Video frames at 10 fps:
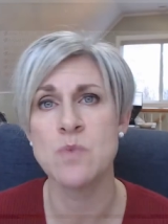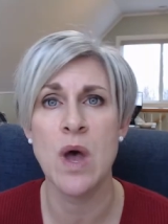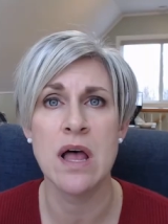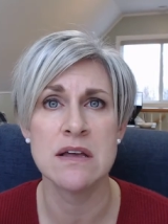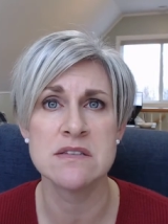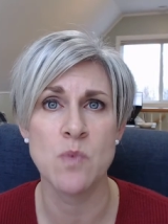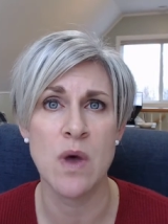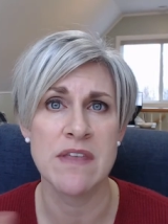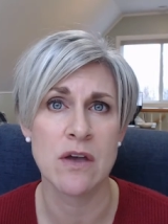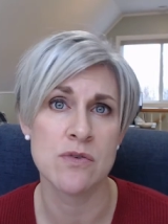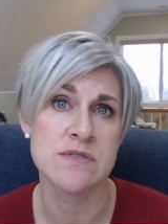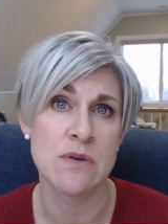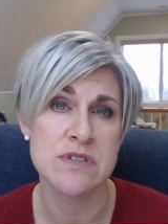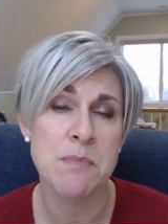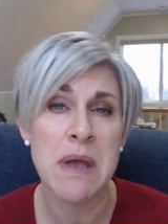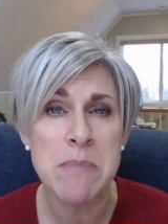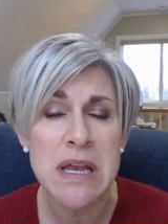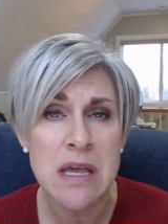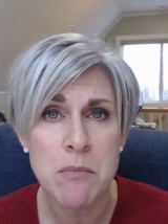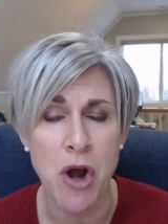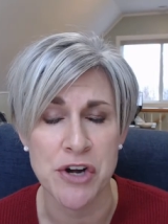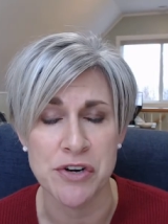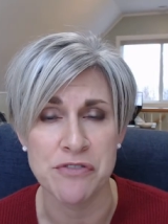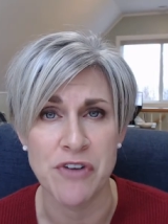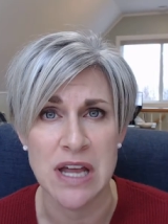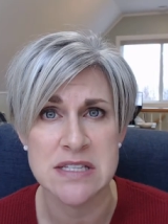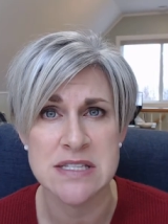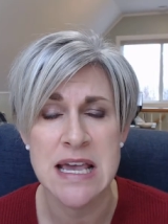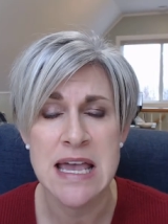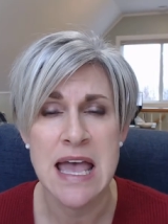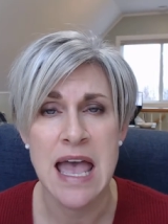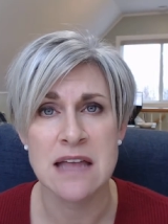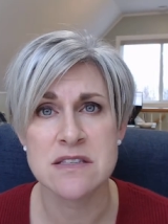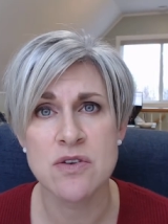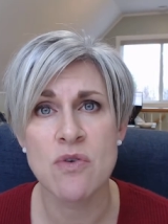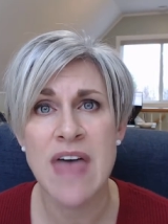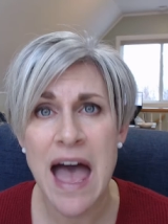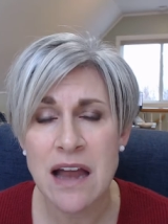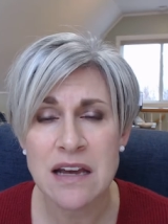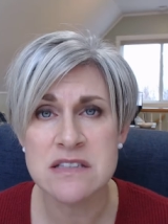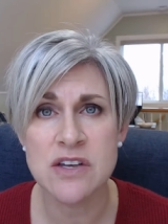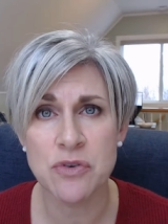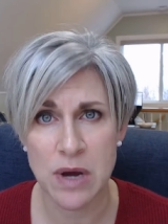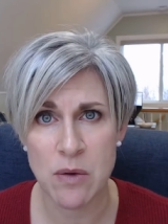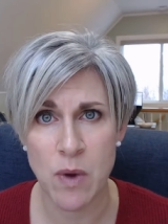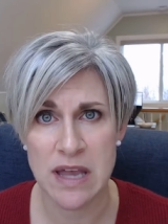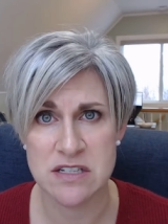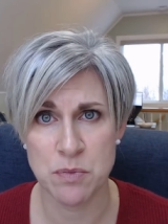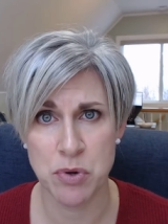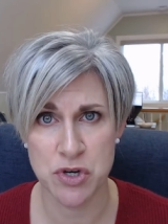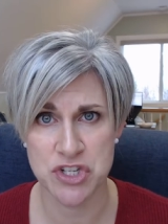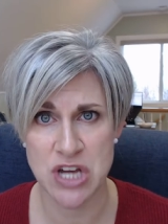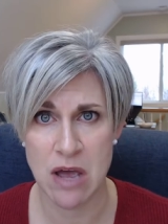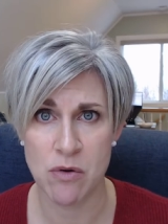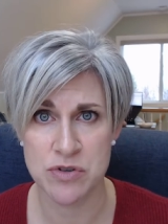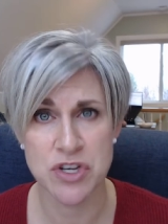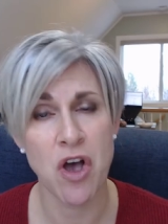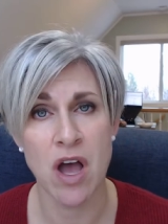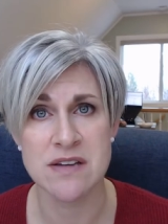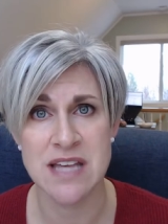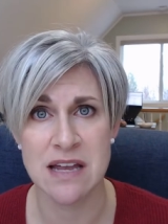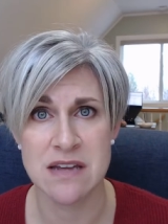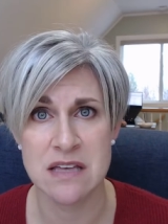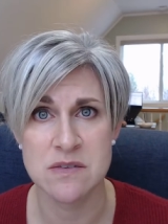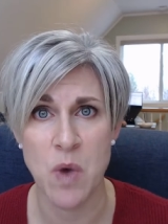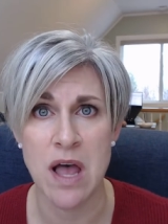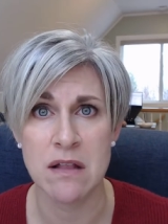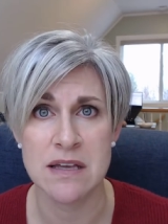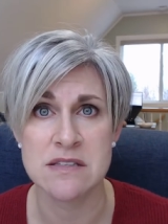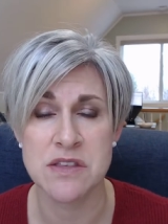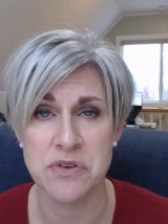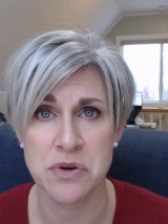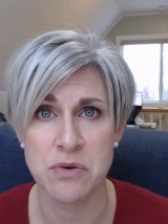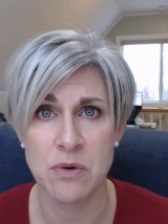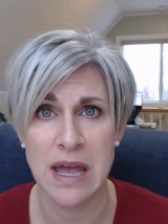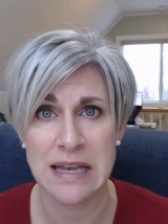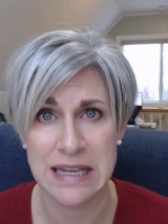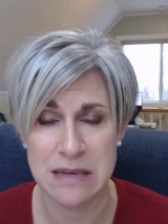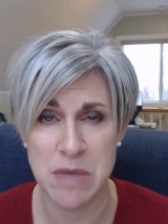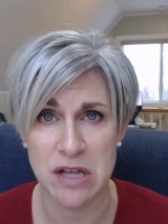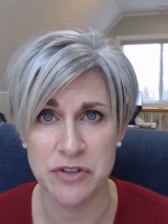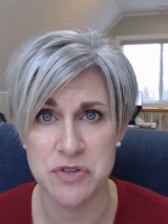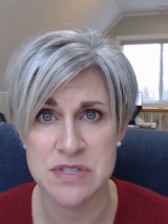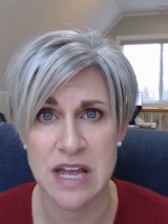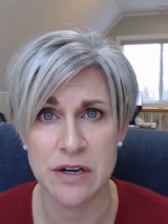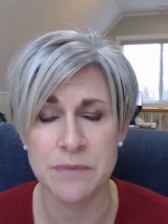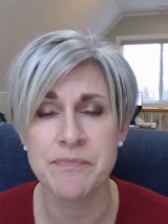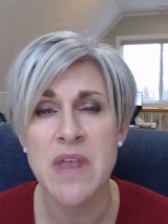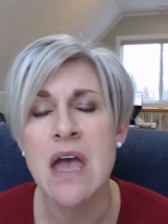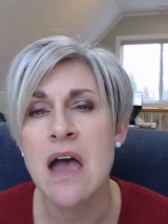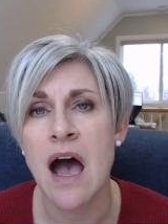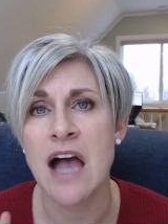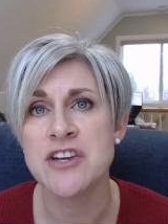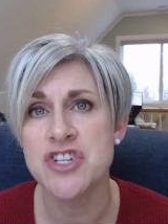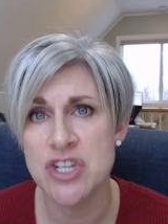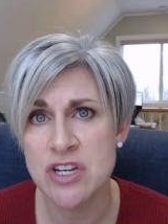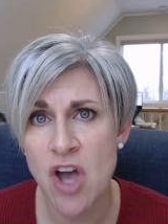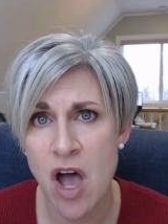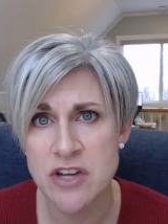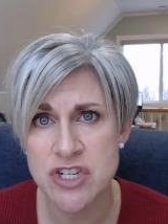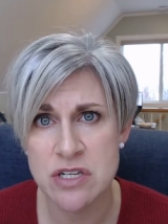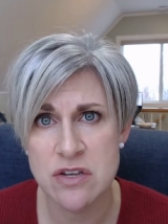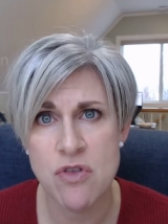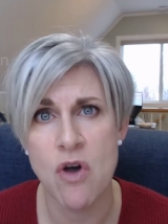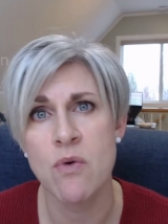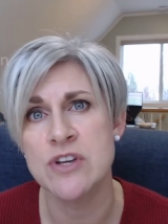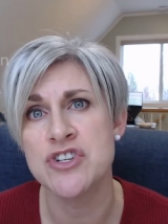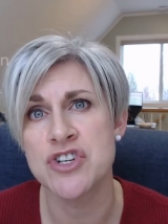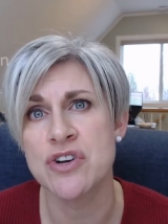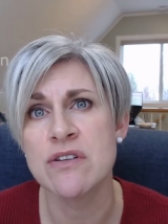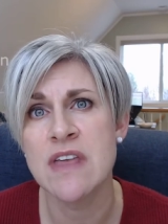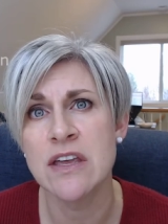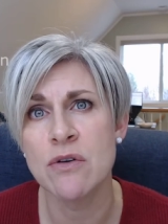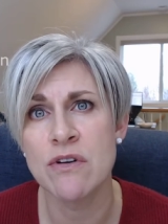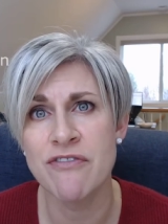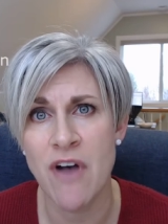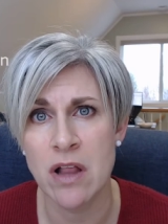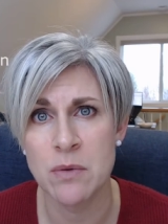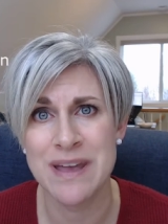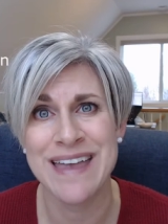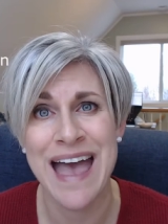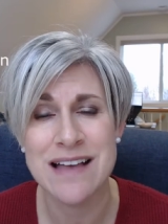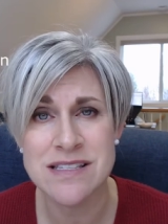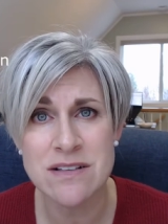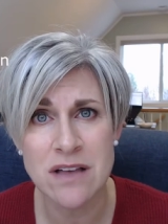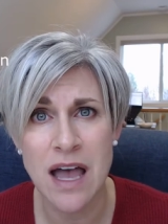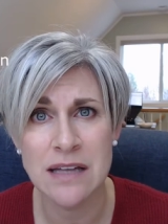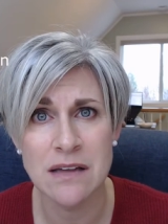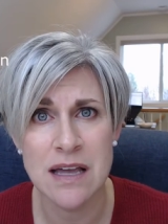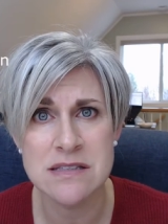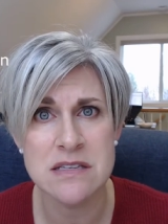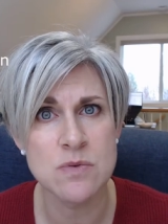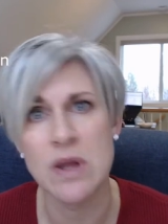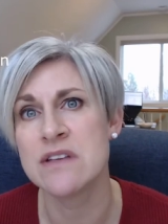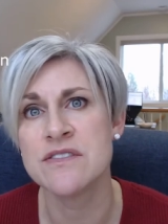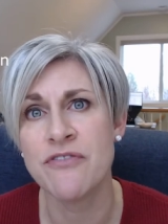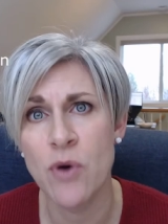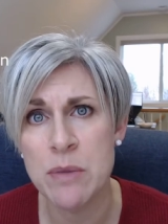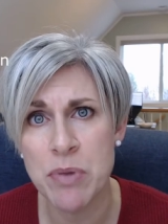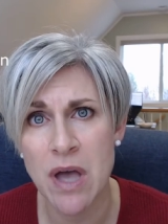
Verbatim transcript: well as one that goes out to my meeting partner friends. And so that is a great way to push out content as well is through an email newsletter. I should caution you though, ensure that you are following CASL guidelines as well as FOIP